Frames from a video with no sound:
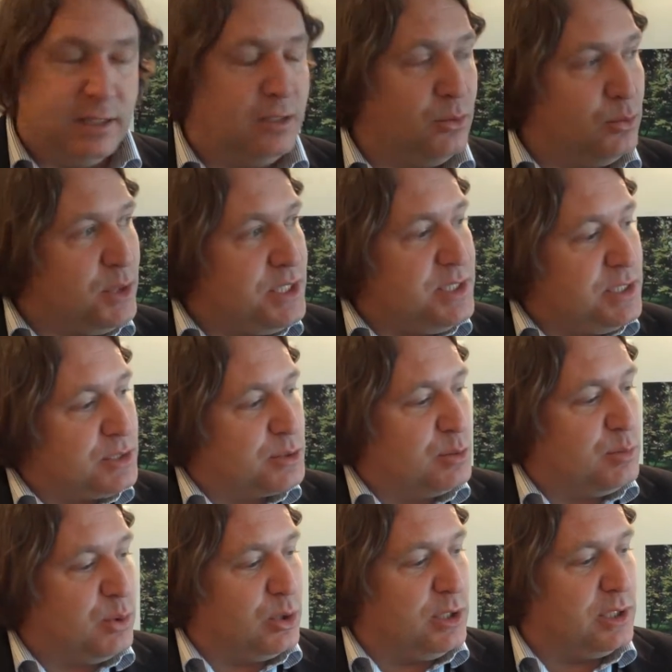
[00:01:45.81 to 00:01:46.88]
And the reason it's so
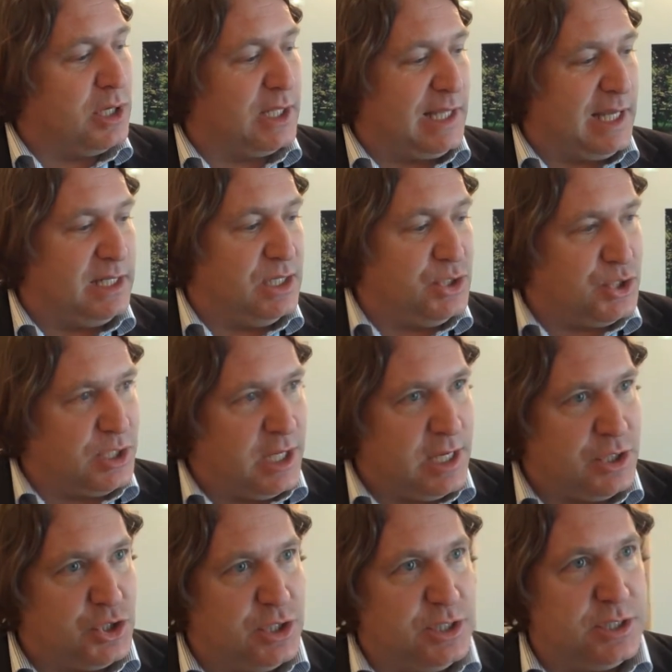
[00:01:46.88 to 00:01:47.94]
important in online
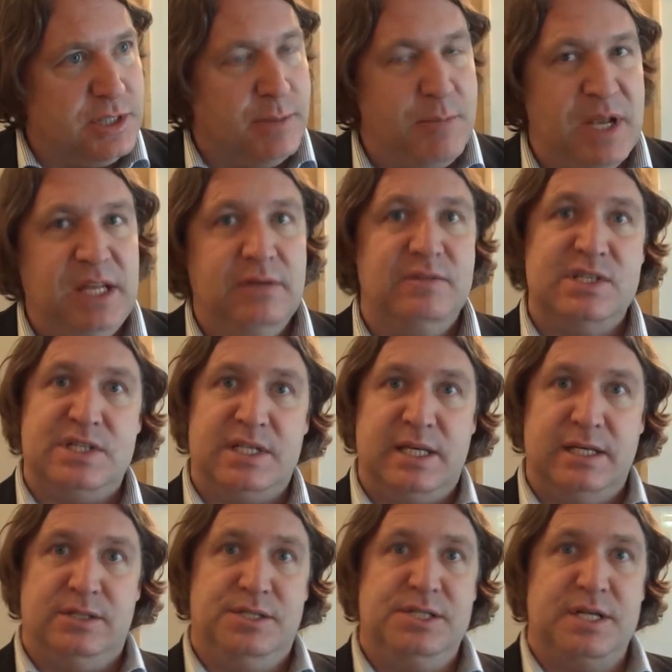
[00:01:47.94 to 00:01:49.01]
education is that many of the
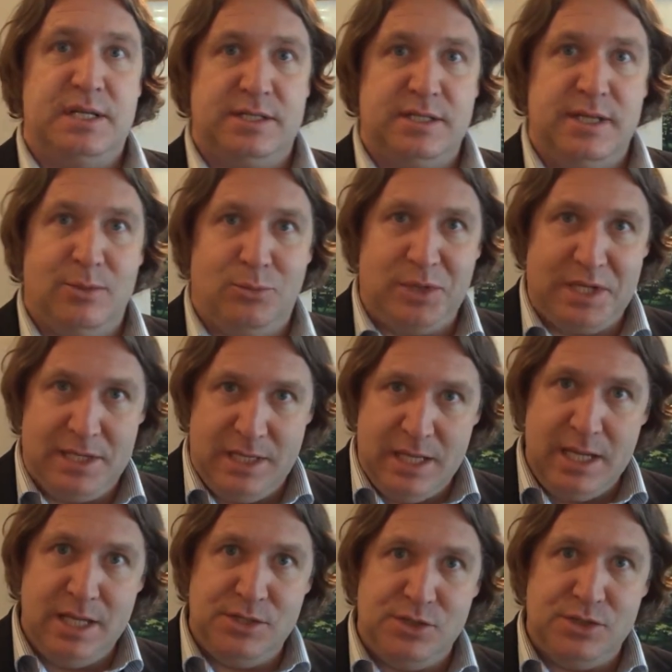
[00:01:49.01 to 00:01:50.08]
skill sets that we
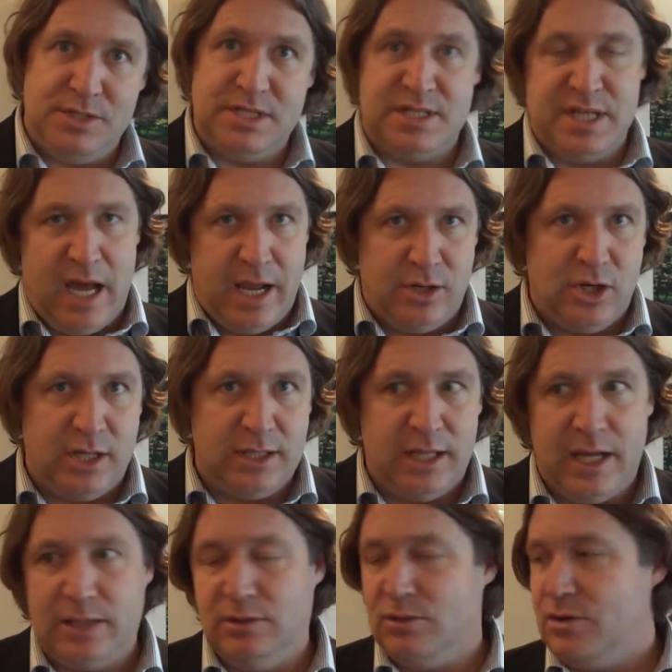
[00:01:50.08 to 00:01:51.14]
need to design
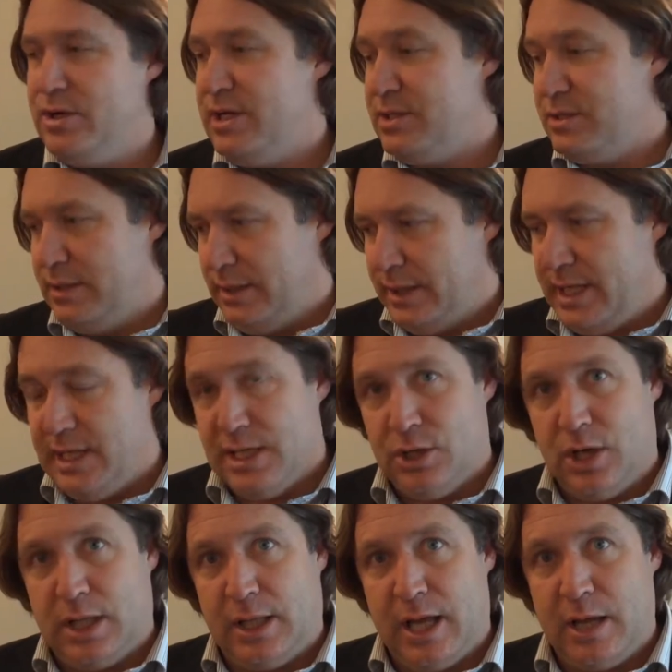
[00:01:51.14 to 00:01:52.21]
online learning, to lead an
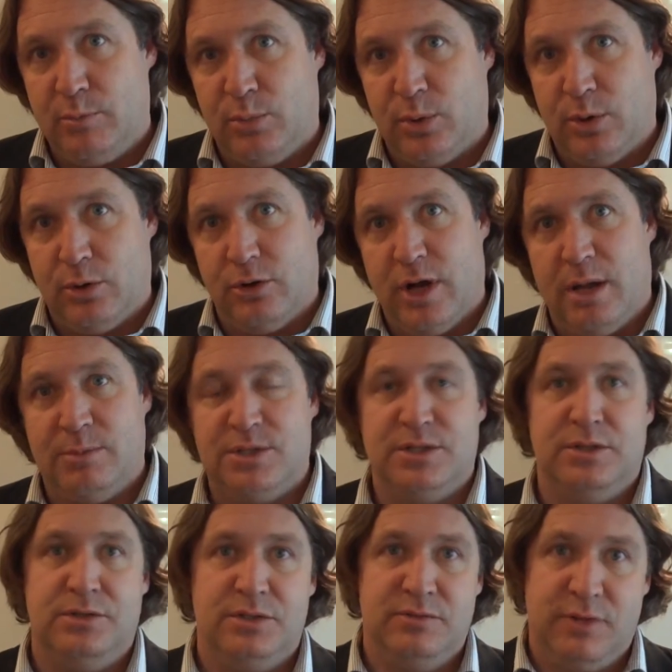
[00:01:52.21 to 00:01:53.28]
online program, to
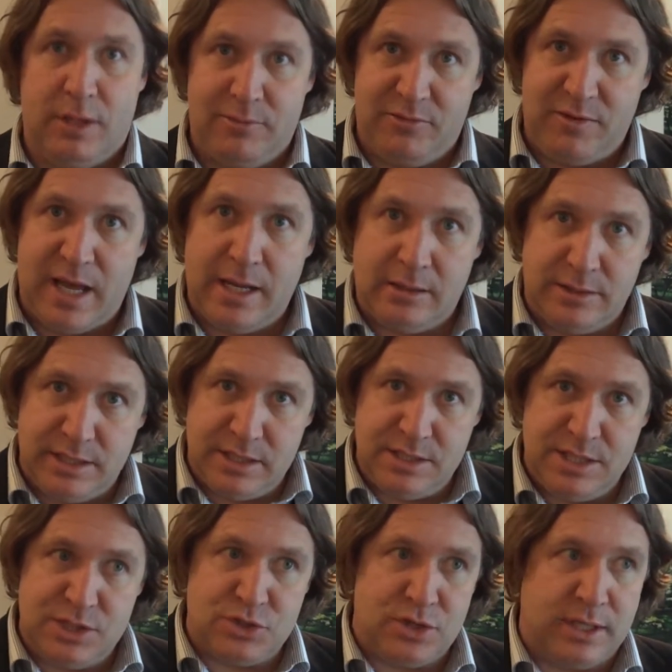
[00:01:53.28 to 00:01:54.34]
develop faculty to
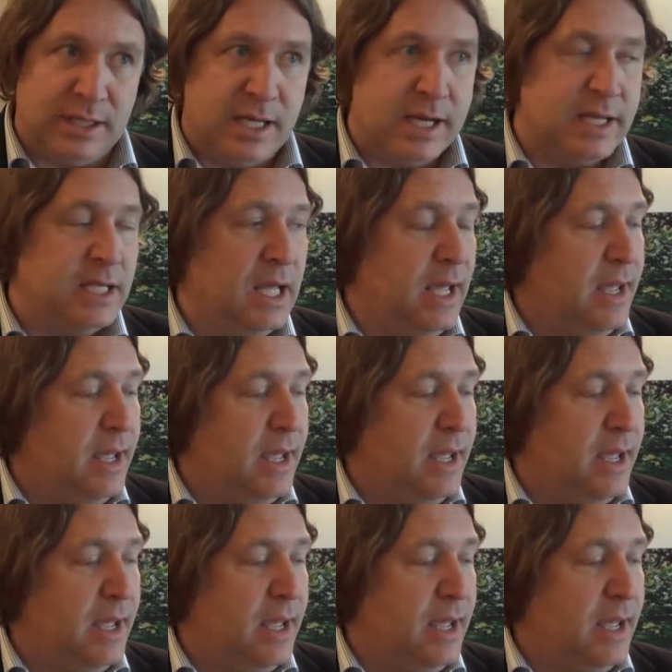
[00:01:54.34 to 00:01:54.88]
teach online,